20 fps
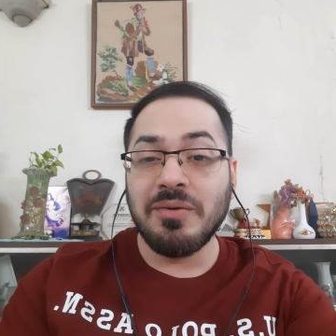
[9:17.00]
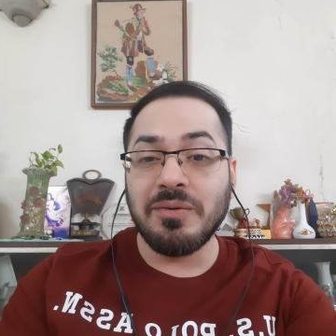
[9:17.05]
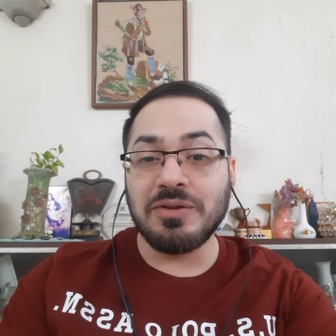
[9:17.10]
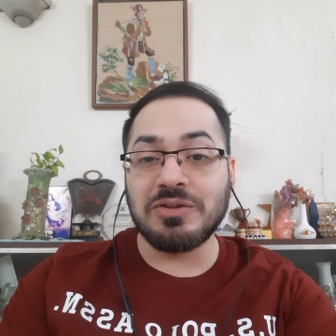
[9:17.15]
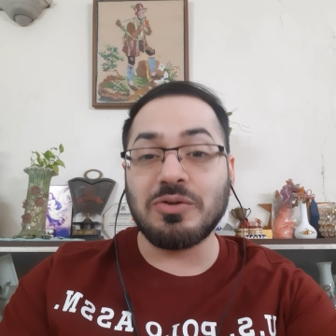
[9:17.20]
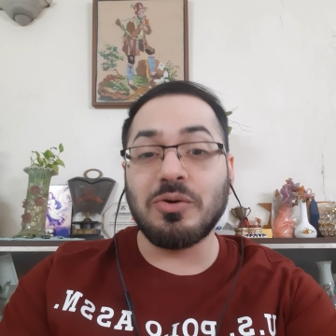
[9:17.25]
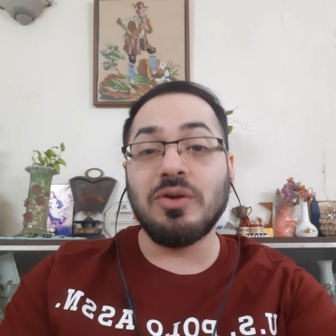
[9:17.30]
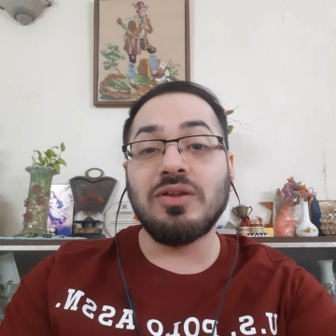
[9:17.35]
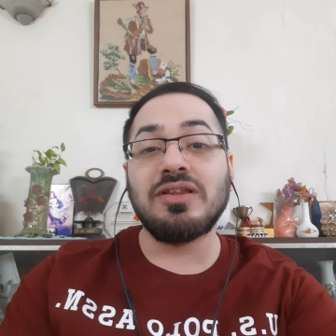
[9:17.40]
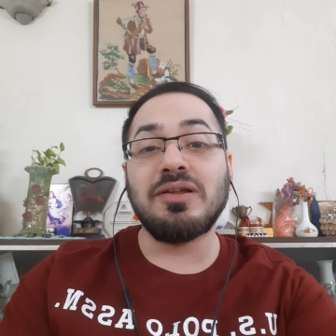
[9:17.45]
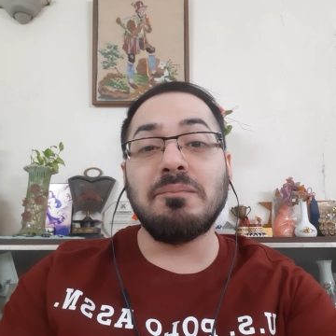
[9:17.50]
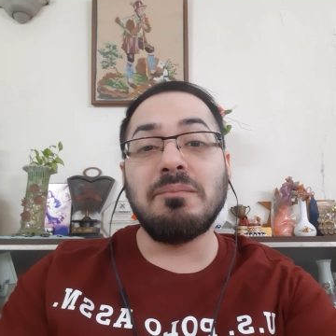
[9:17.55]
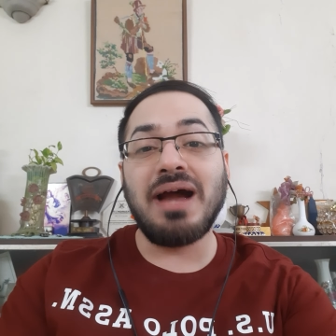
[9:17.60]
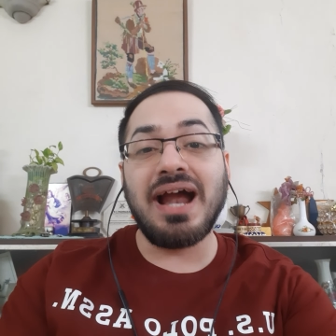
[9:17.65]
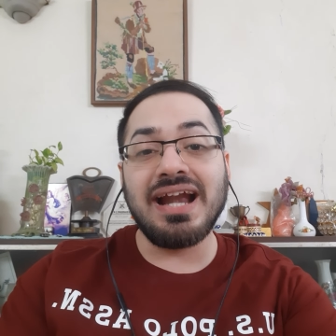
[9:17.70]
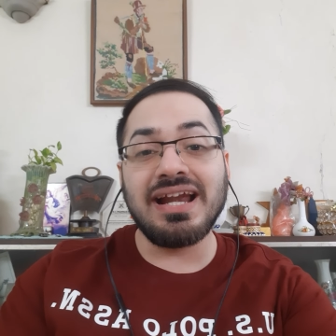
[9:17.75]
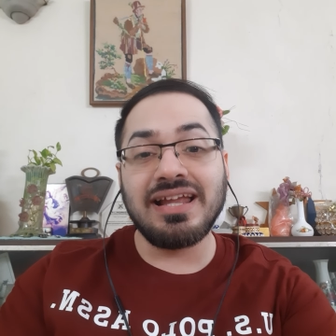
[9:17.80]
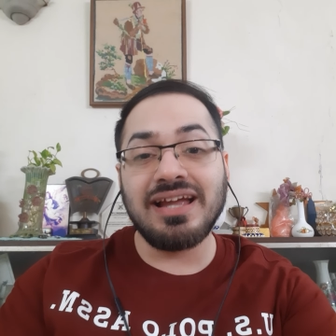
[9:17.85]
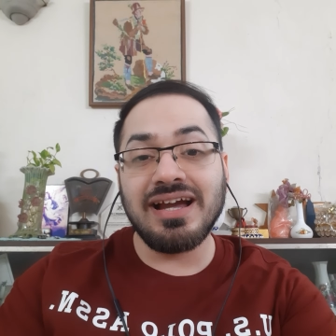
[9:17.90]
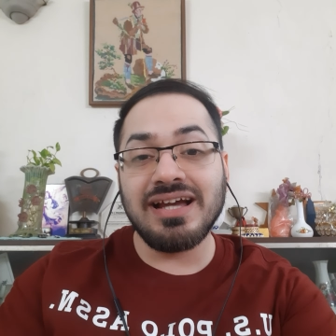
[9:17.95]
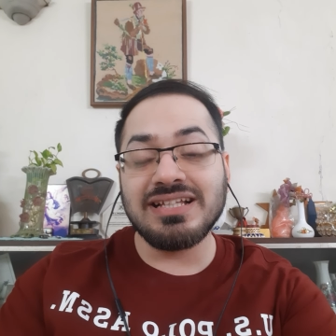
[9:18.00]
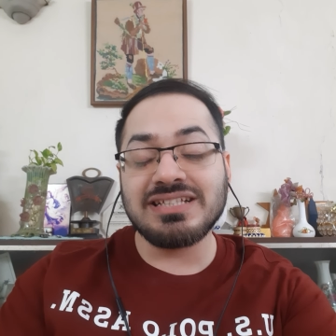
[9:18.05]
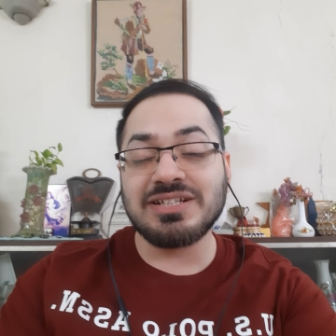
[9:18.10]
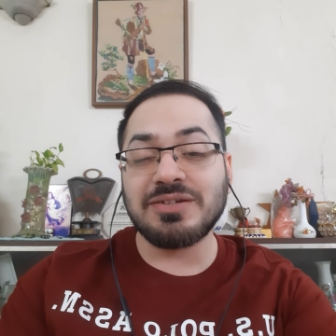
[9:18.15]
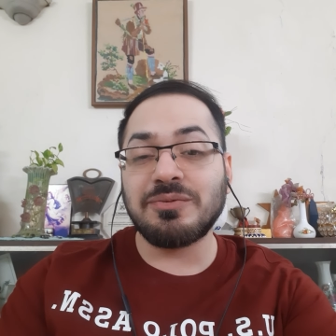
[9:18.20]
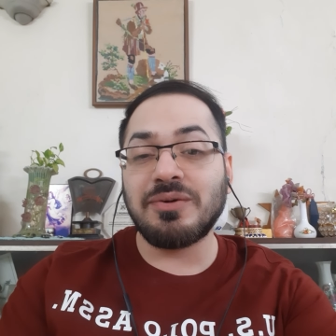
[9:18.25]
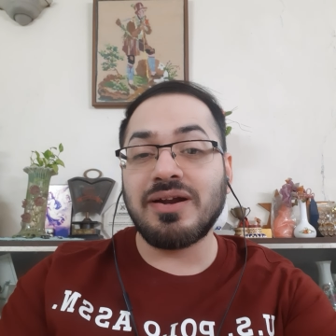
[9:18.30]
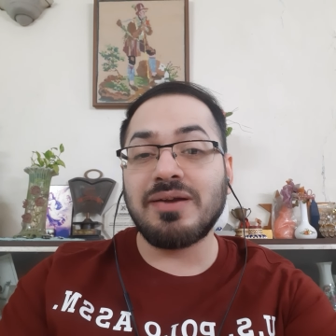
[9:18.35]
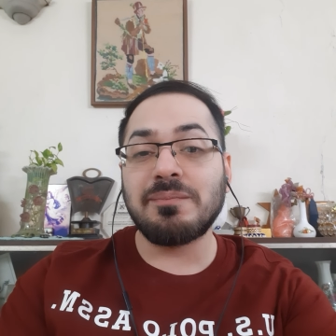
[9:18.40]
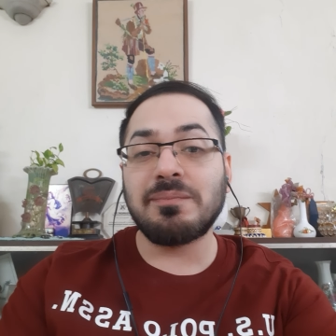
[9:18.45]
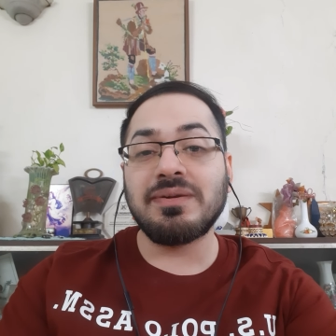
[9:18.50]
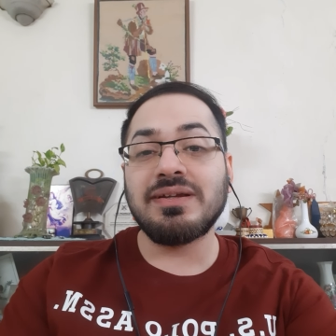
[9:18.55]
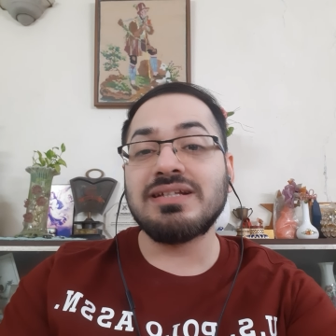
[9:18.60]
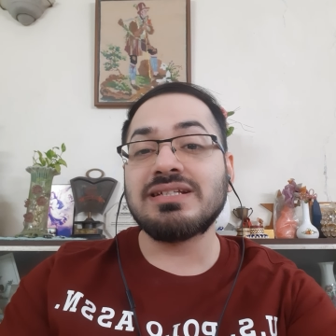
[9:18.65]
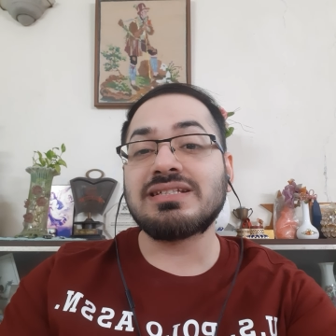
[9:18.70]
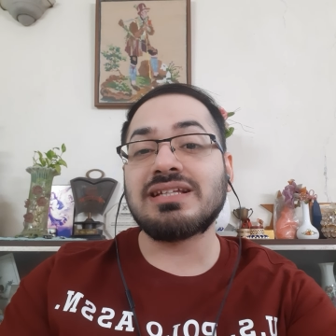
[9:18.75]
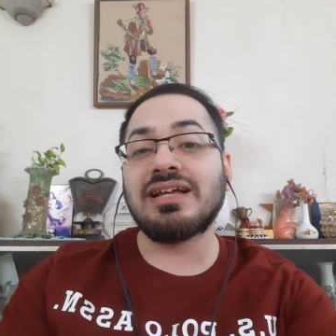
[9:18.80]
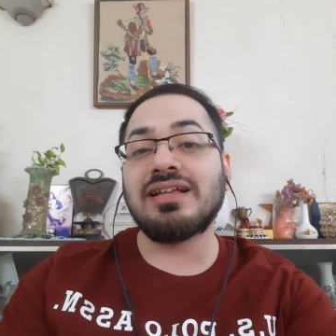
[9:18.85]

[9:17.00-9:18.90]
with all the bad guys in one place,